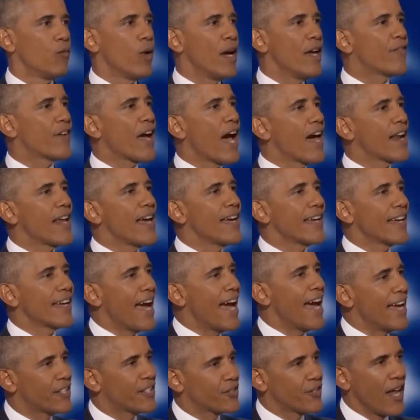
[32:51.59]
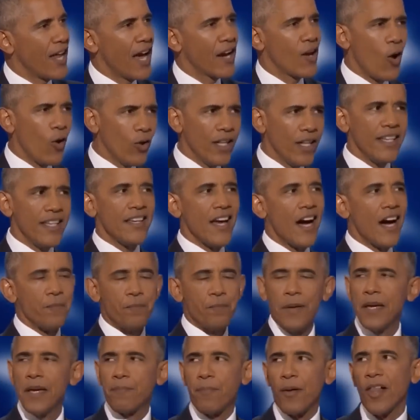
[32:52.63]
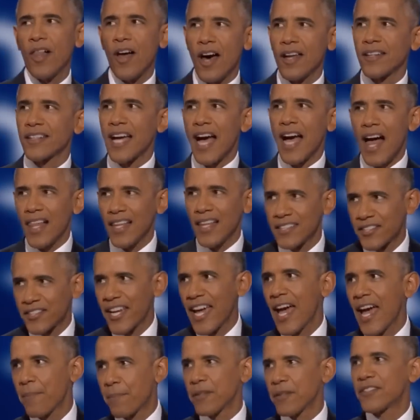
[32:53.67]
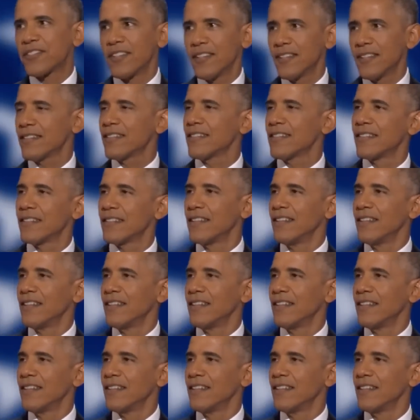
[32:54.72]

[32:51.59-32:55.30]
we've got to engage not only young people on college campuses,